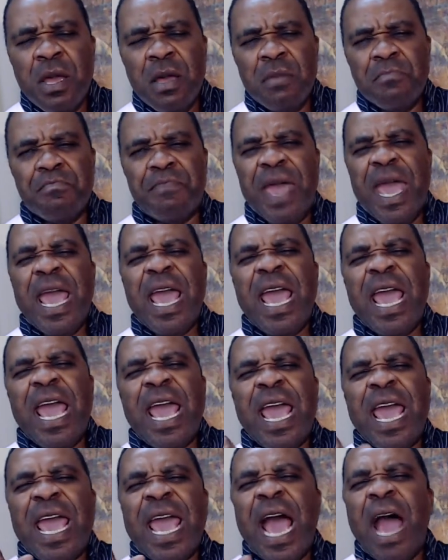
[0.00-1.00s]
Be
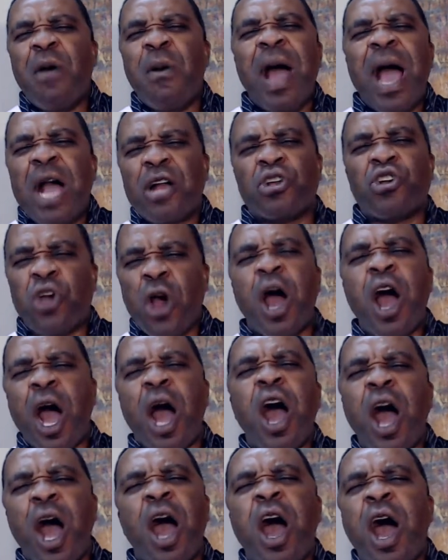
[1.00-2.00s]
our
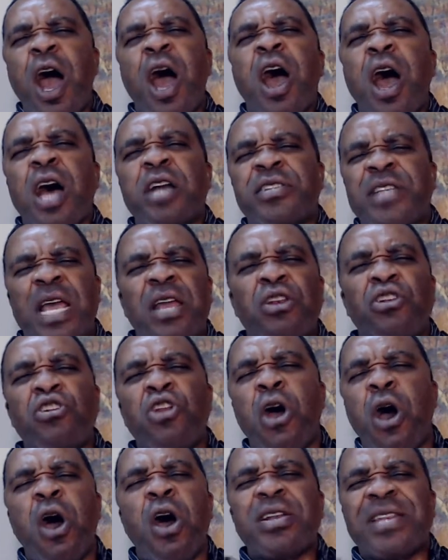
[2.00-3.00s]
God, the
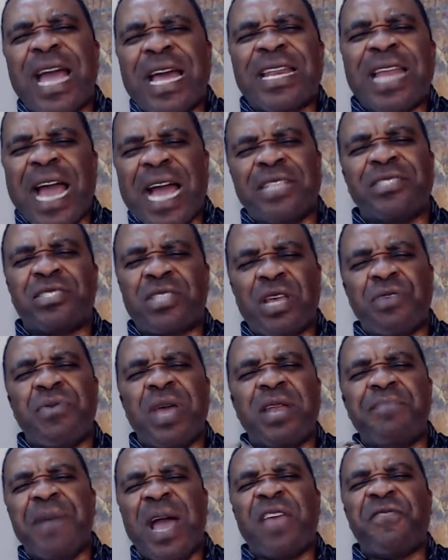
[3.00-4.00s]
Lord that
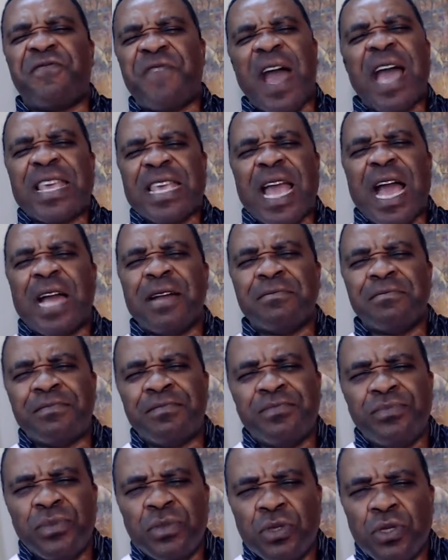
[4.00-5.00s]
answered by fire.
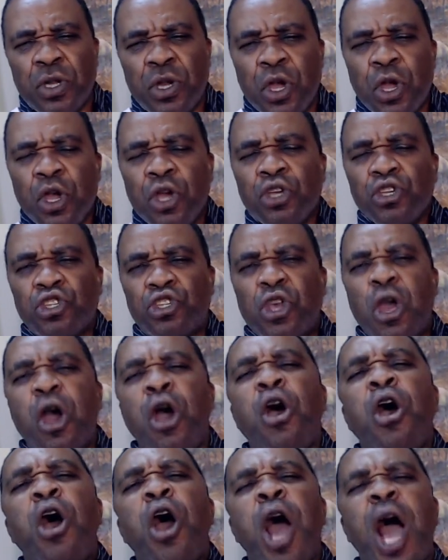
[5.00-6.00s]

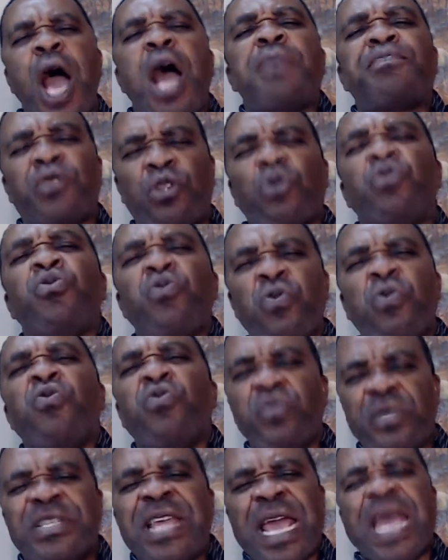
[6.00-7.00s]
Show up
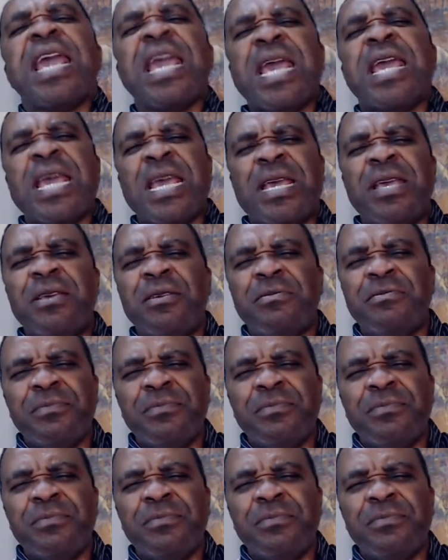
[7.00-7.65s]
today.